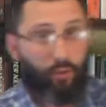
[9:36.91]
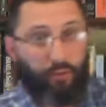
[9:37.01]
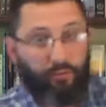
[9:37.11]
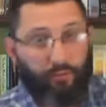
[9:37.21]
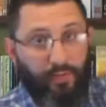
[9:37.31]

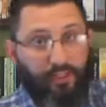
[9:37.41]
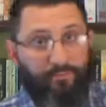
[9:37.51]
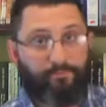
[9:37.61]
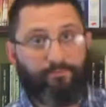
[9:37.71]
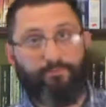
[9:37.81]
Worked for
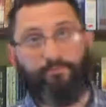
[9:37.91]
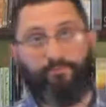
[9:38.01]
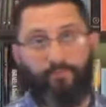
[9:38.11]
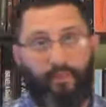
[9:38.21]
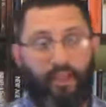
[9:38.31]
me.
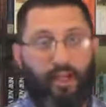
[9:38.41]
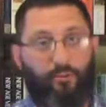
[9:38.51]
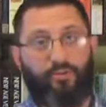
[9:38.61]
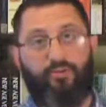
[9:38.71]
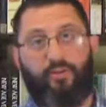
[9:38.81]

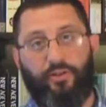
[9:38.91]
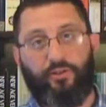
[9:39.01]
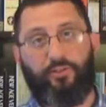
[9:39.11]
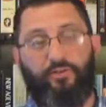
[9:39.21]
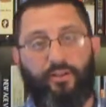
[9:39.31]
I was a
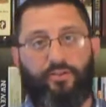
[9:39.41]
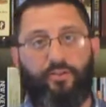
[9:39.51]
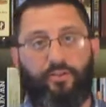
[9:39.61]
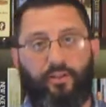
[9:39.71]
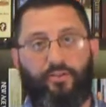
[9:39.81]
false
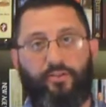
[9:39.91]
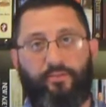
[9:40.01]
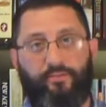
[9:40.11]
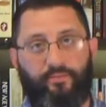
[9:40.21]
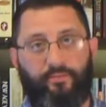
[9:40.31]
professing
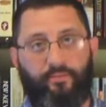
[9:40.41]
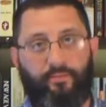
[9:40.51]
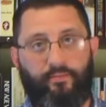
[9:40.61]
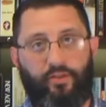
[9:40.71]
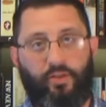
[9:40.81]
Christian
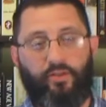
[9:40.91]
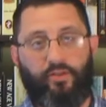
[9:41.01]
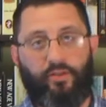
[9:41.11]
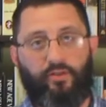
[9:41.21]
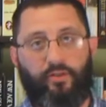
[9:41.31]

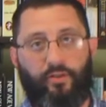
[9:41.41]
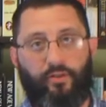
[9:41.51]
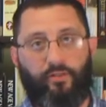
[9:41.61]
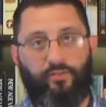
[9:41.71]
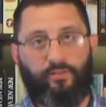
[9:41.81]
years and years
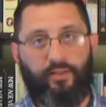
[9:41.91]
ago.